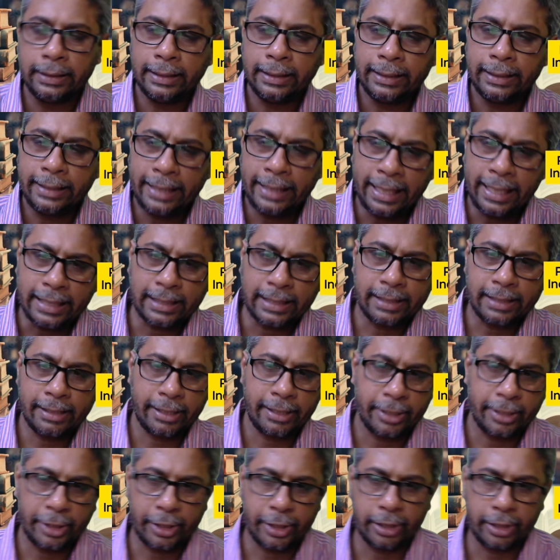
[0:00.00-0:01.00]
Next
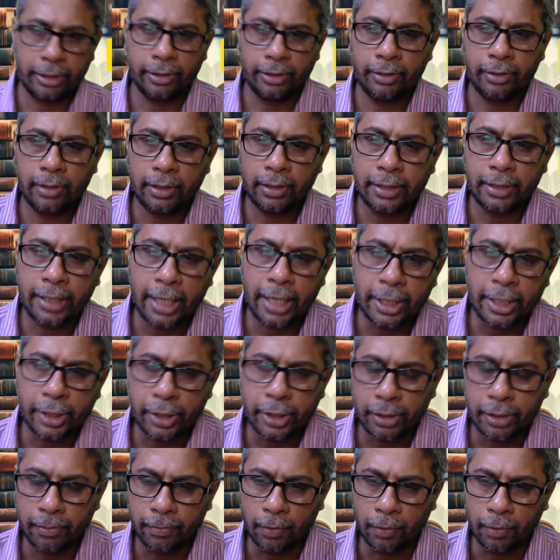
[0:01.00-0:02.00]
section, the
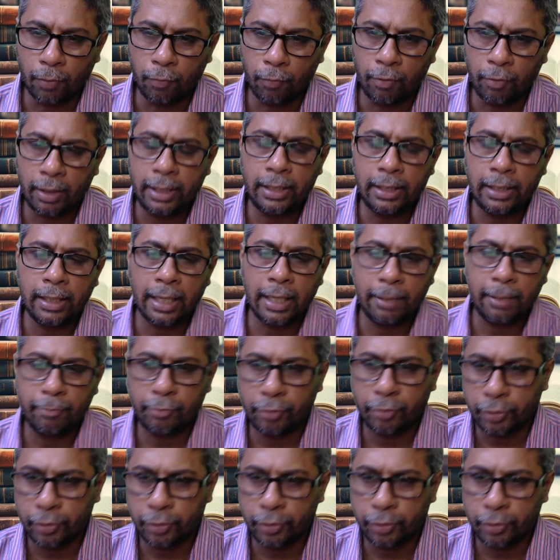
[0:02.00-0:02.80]
national wildlife